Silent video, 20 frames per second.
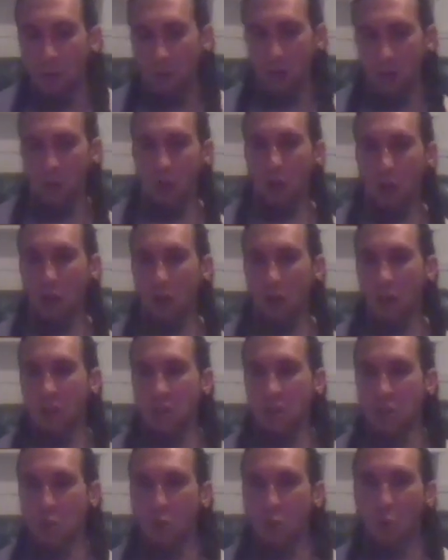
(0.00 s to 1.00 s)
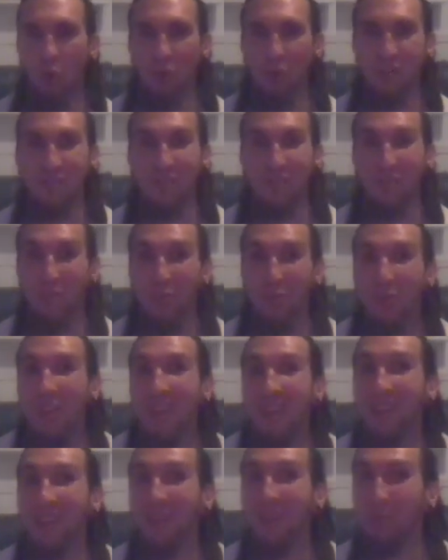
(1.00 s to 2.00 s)
uh, it was
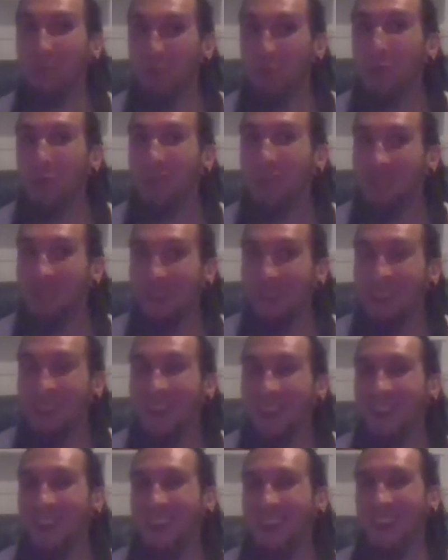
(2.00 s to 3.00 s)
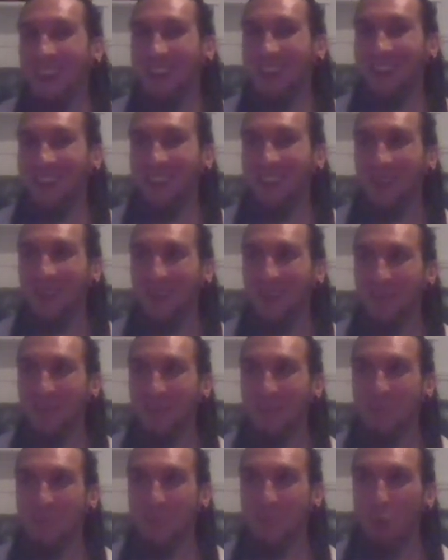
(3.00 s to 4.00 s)
really rooted in
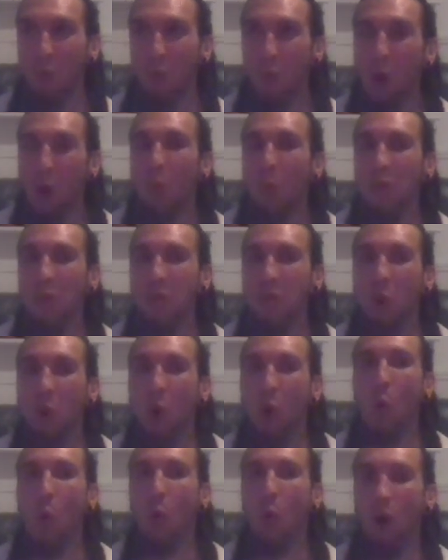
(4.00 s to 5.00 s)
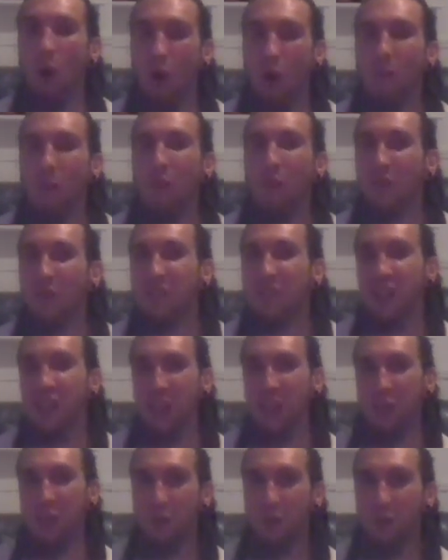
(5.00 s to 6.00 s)
what we know of
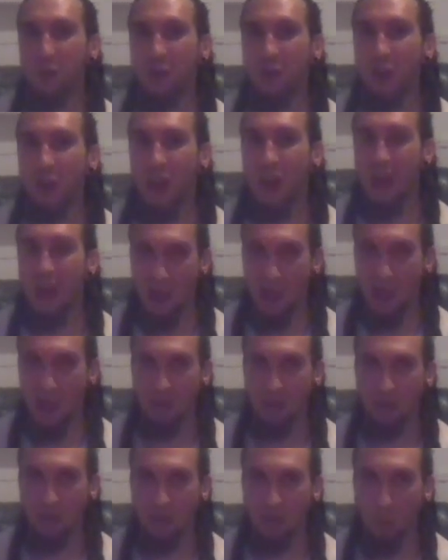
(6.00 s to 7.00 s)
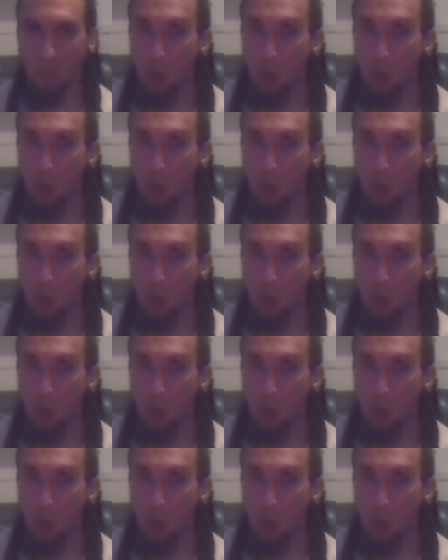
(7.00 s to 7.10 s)
seiðr and what